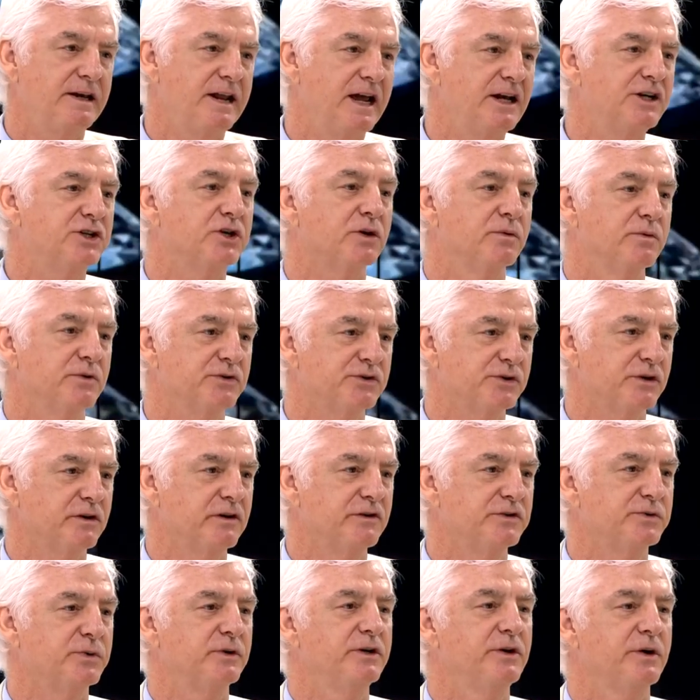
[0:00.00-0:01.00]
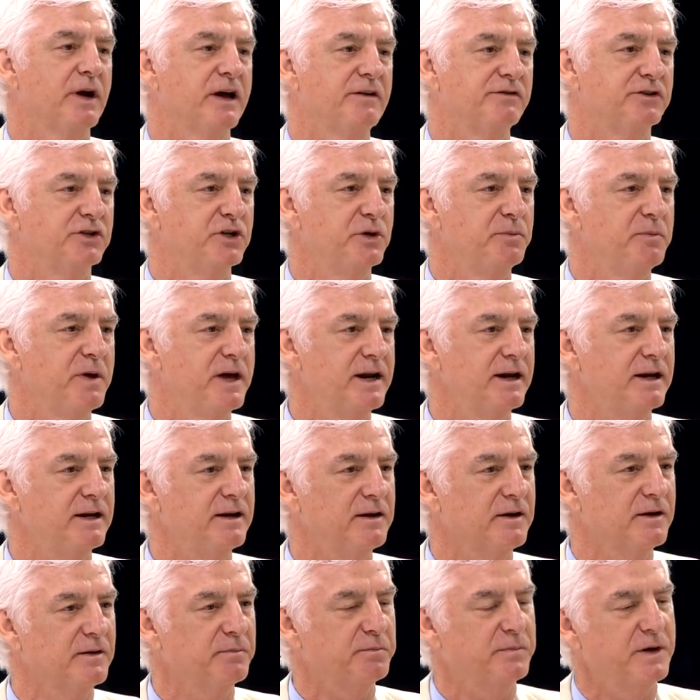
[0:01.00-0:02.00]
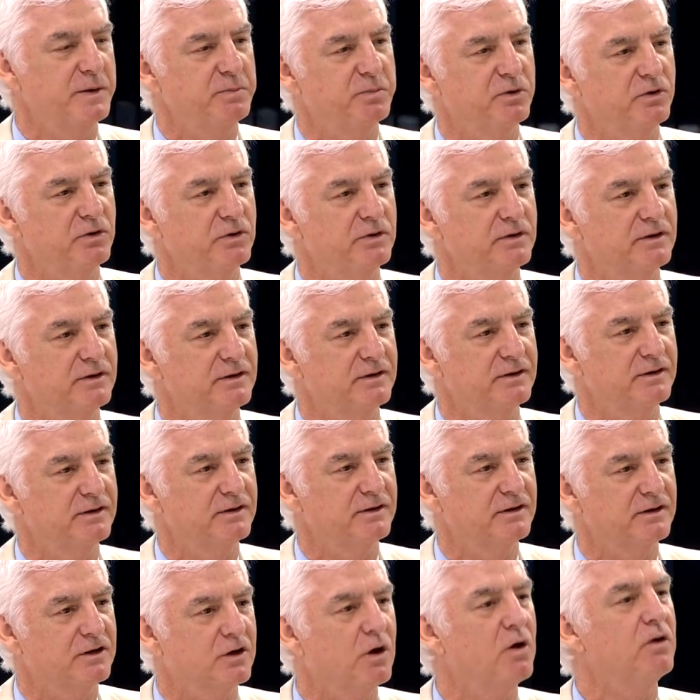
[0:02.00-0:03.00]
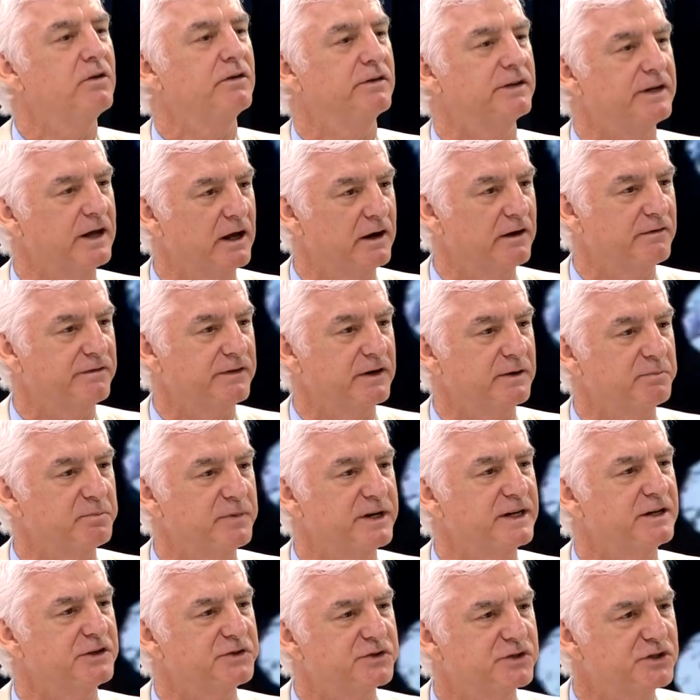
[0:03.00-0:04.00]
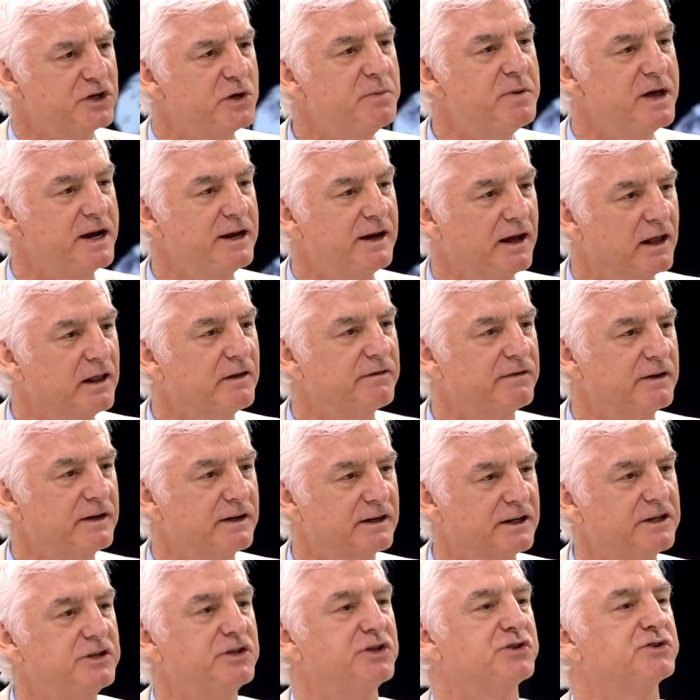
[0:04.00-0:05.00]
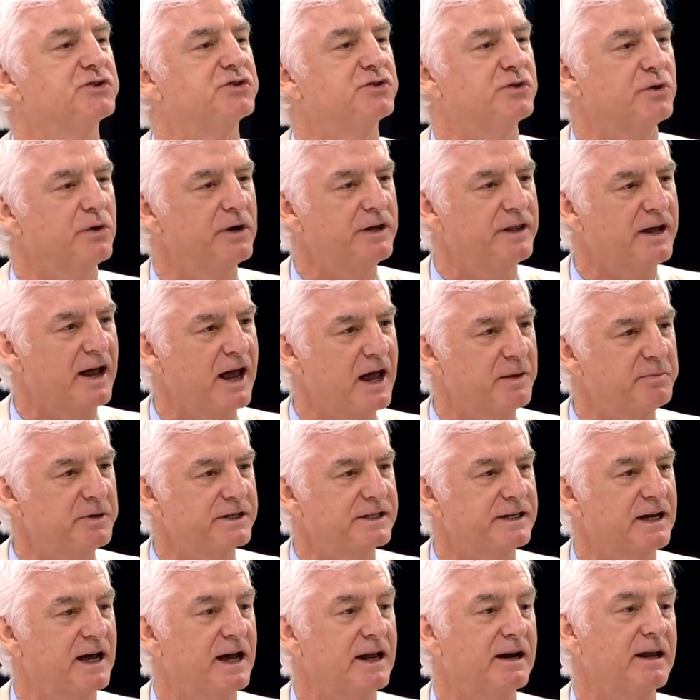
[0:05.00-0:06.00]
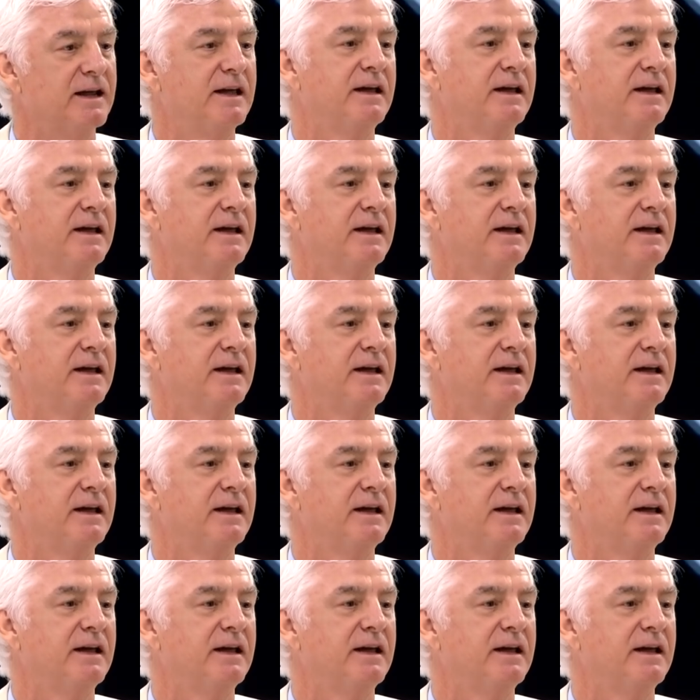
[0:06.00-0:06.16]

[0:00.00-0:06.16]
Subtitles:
nature reserves, when you have too many, people cull the elephant because too many elephant can destroy the habitat.